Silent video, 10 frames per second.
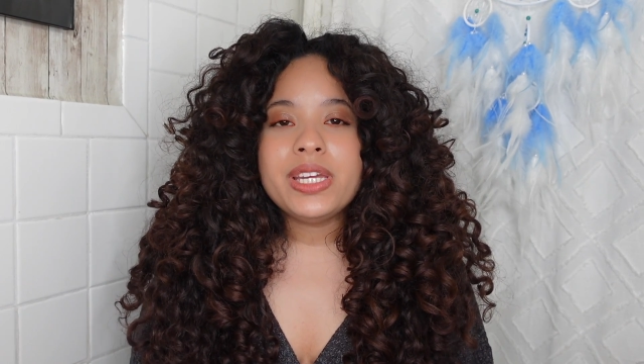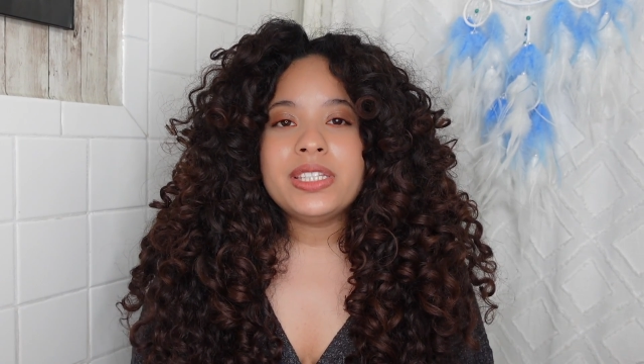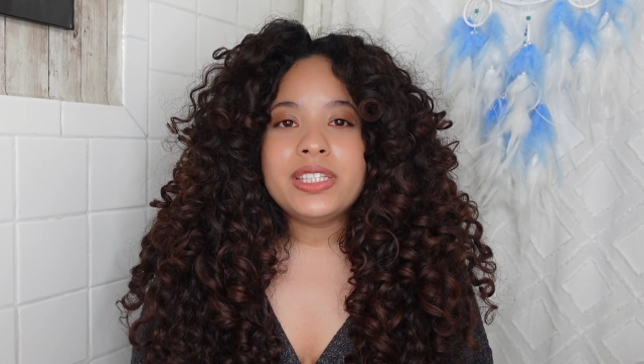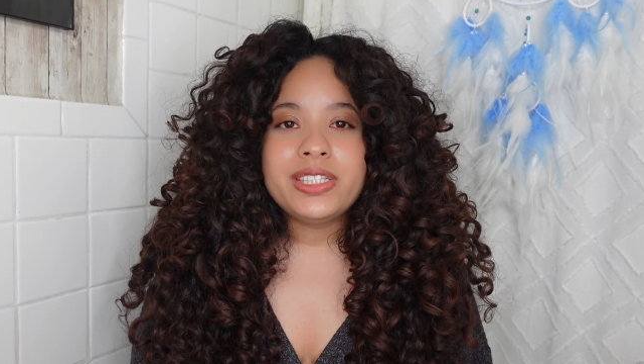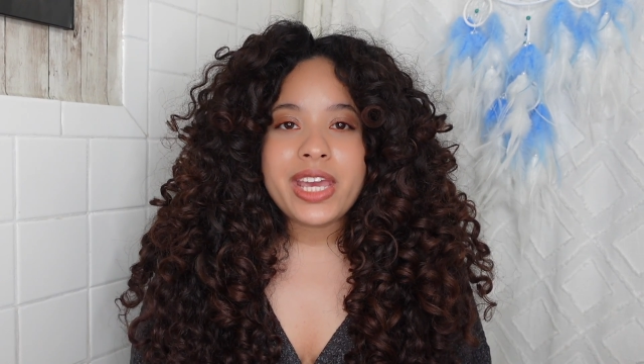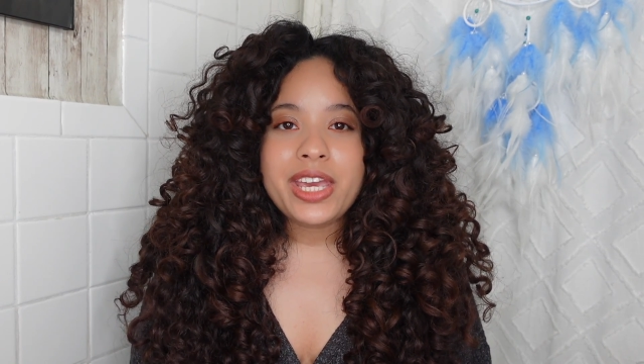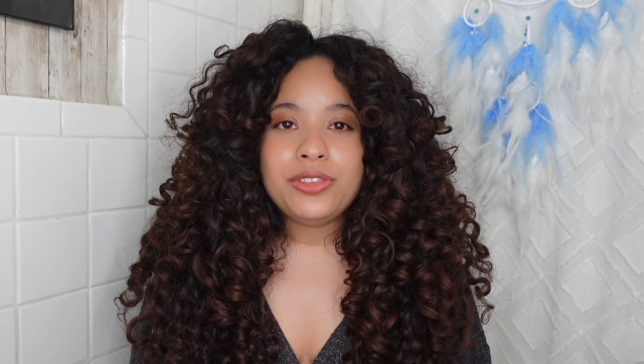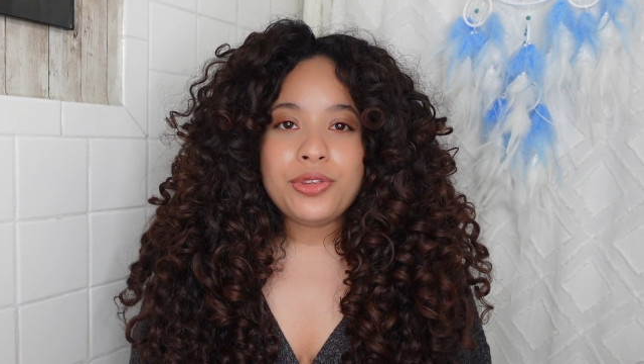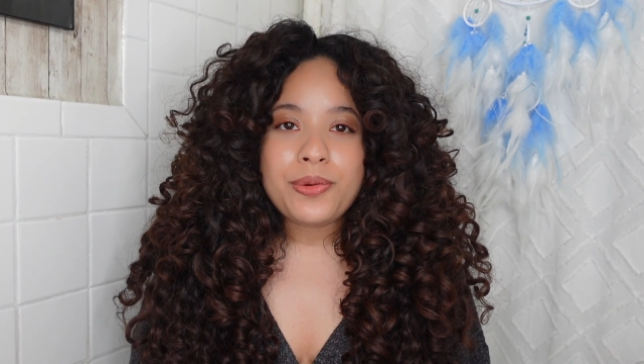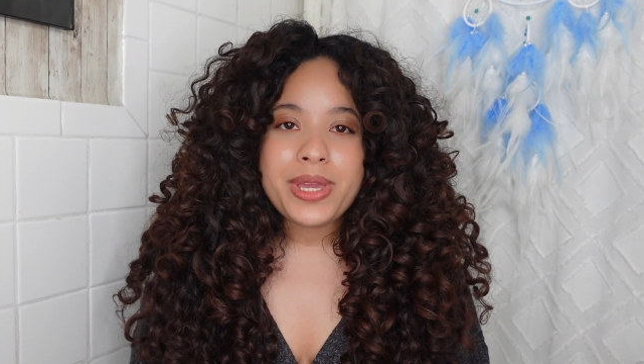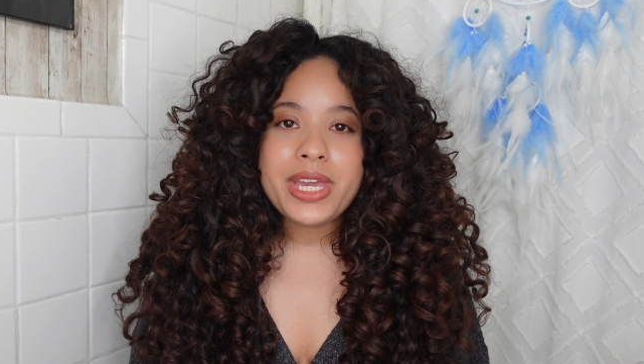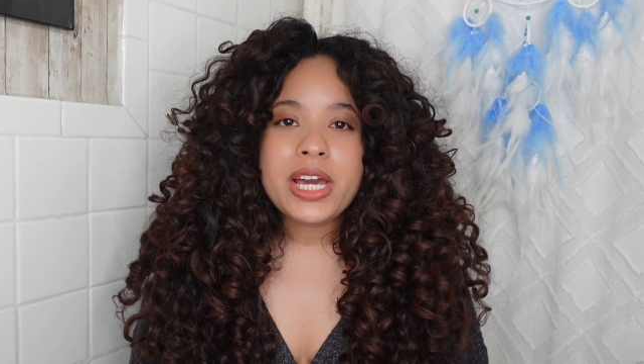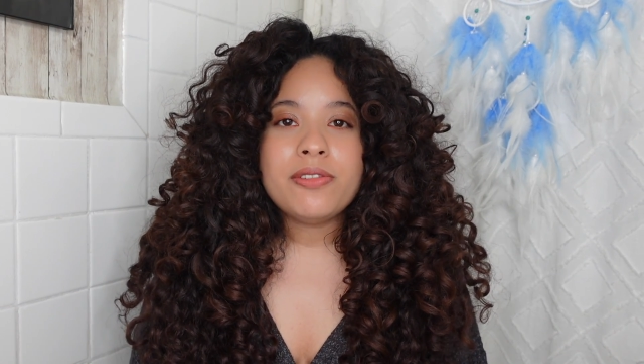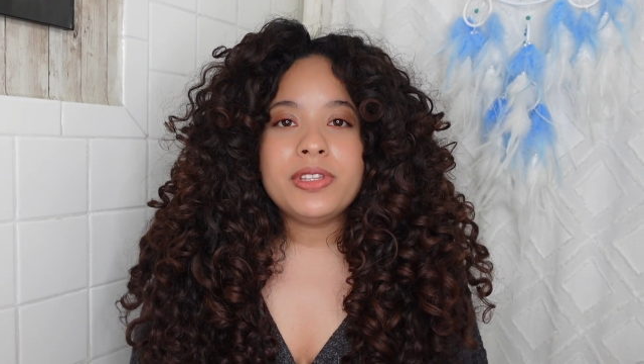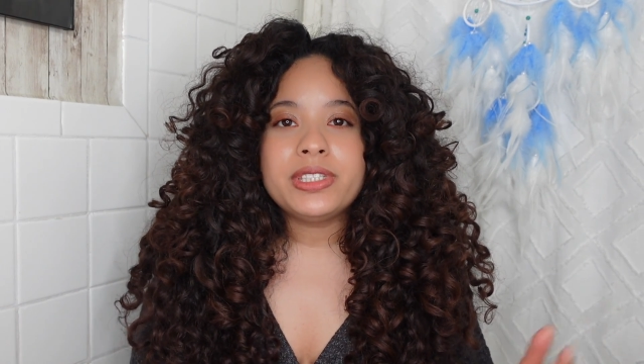it's day
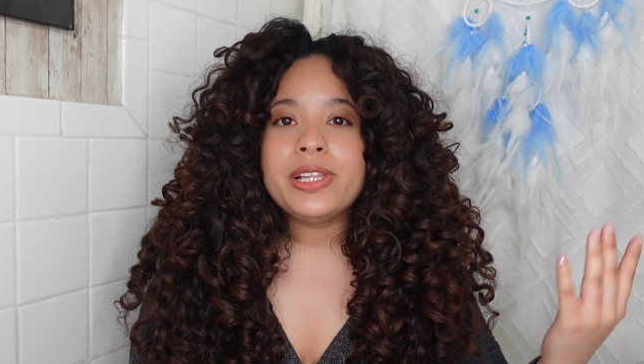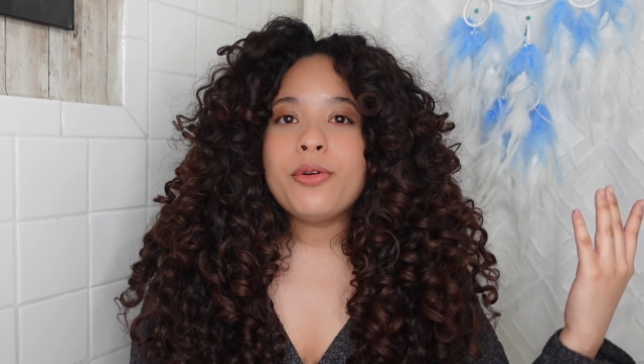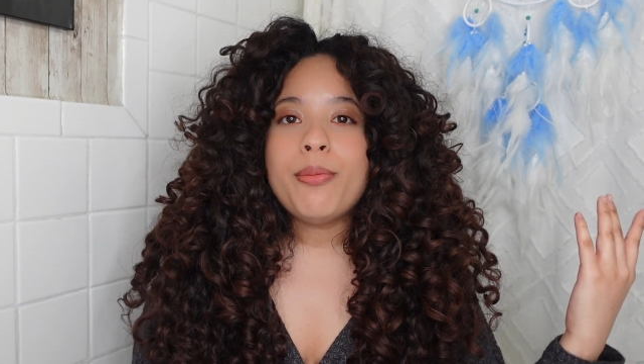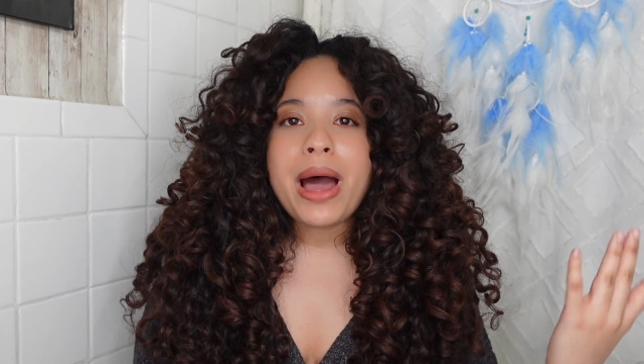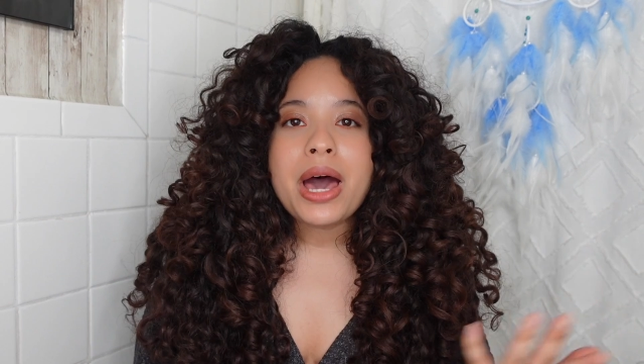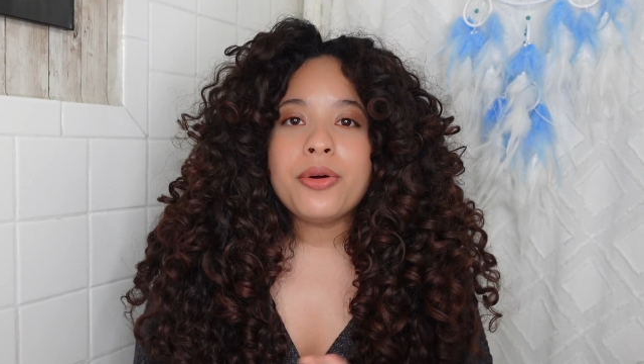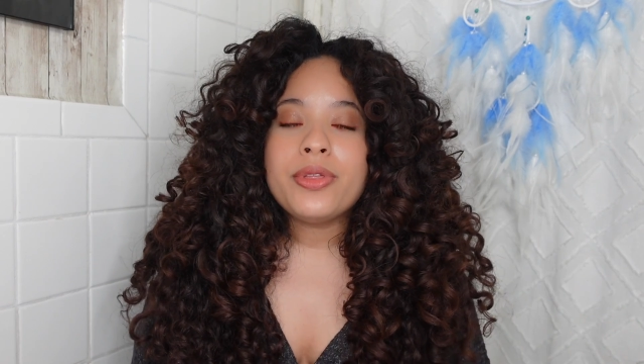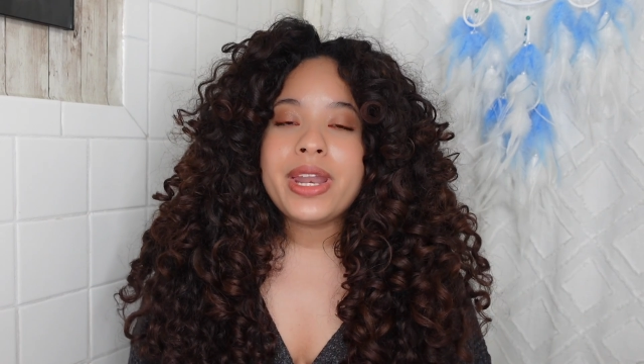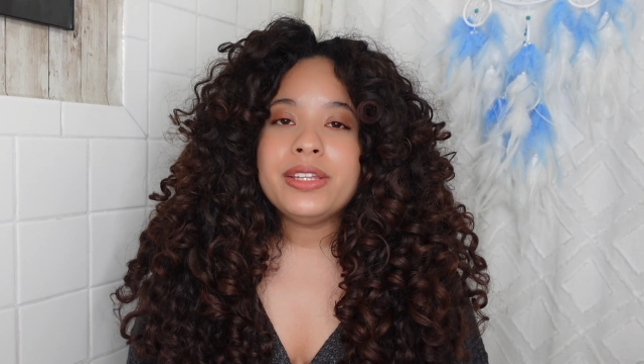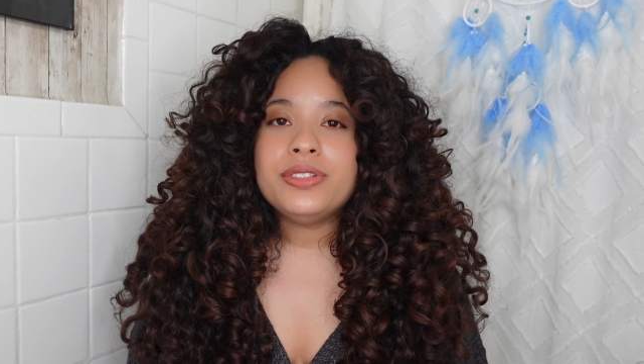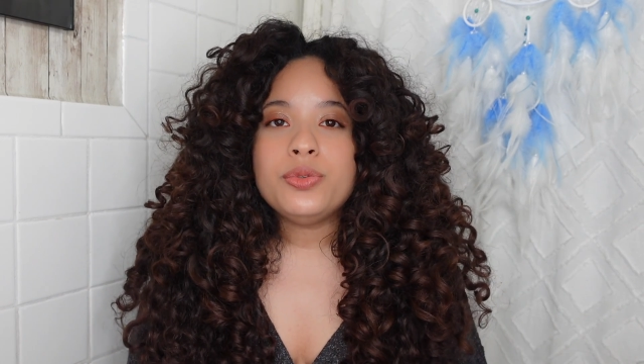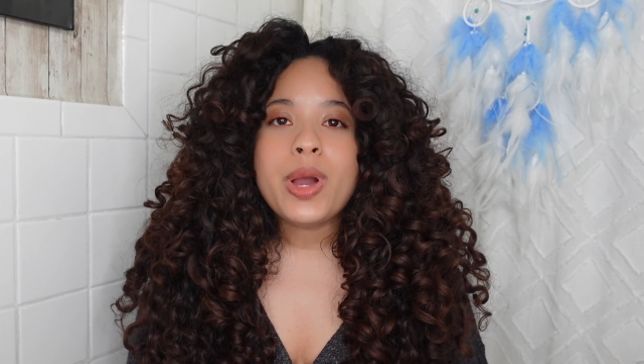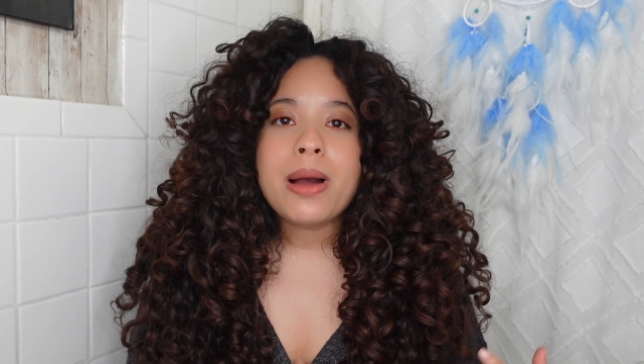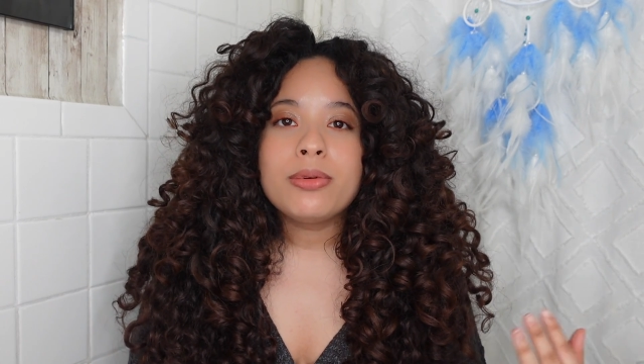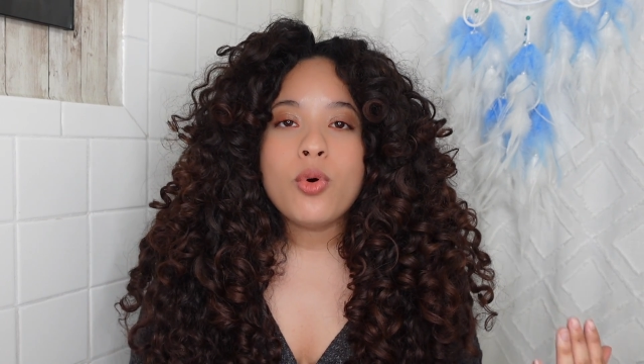3 of this little battle that I do
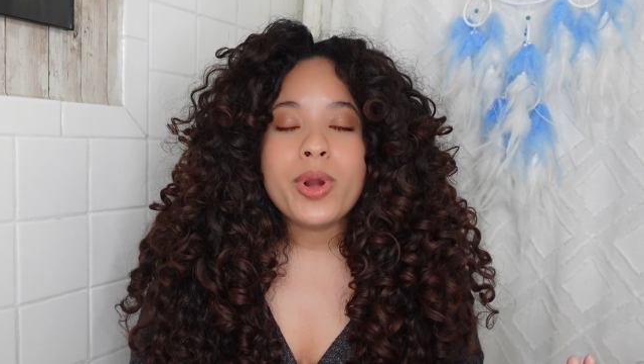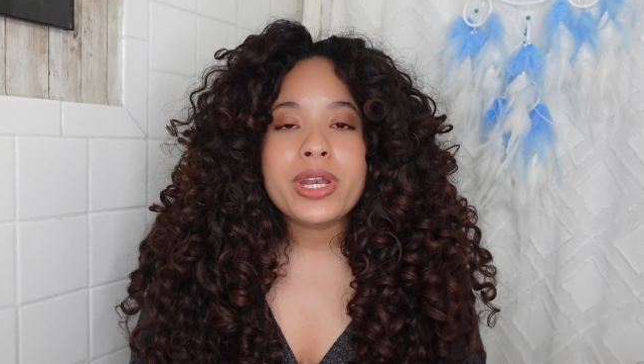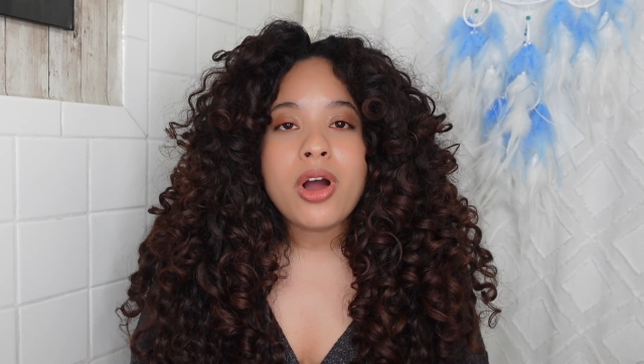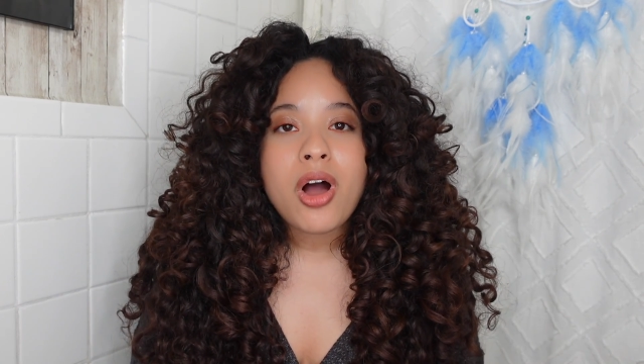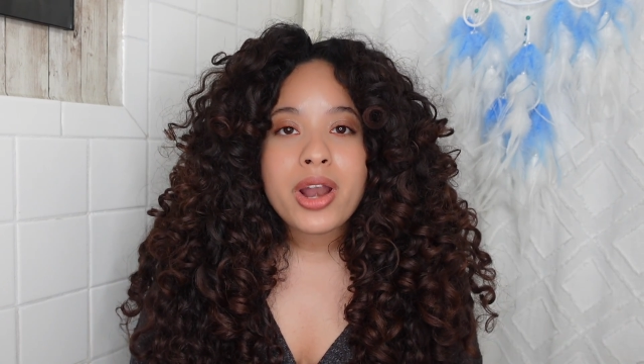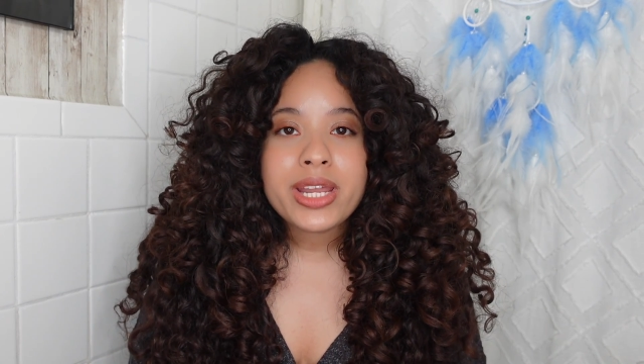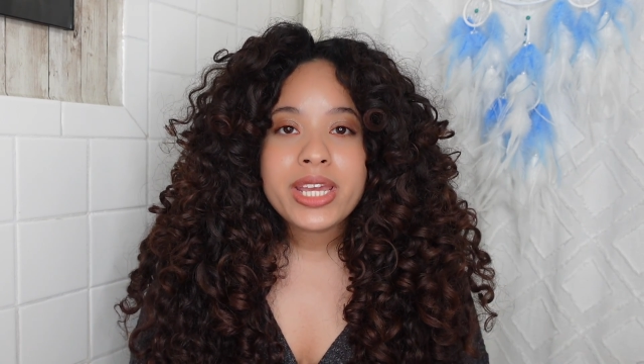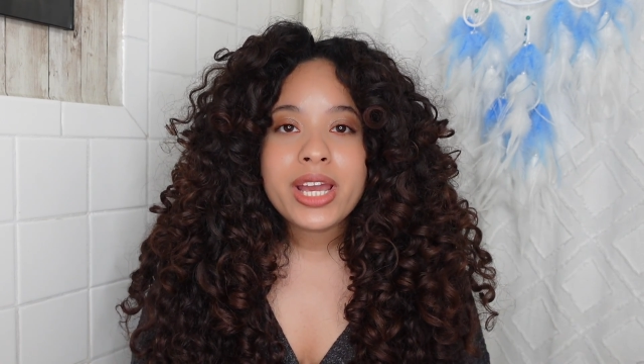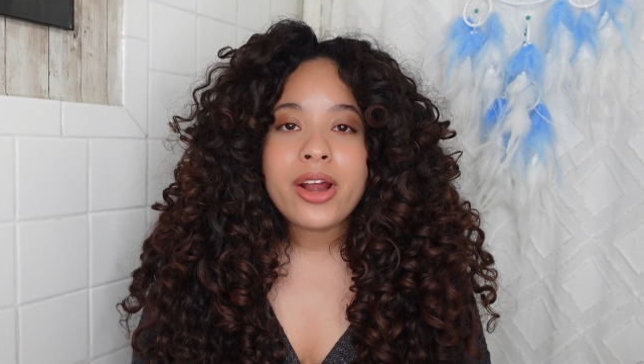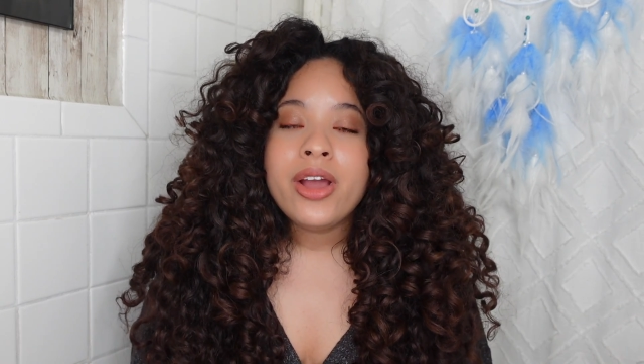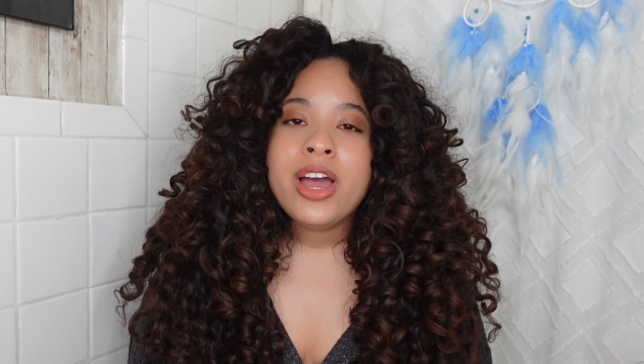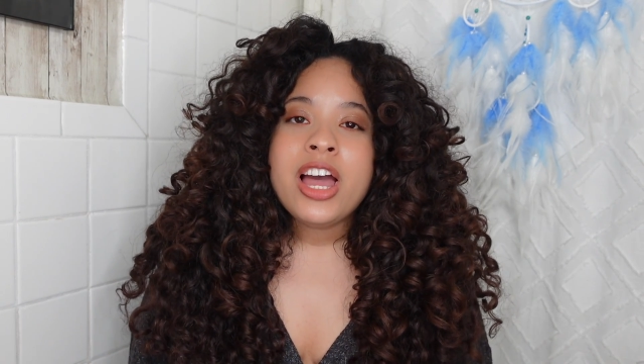have going on here,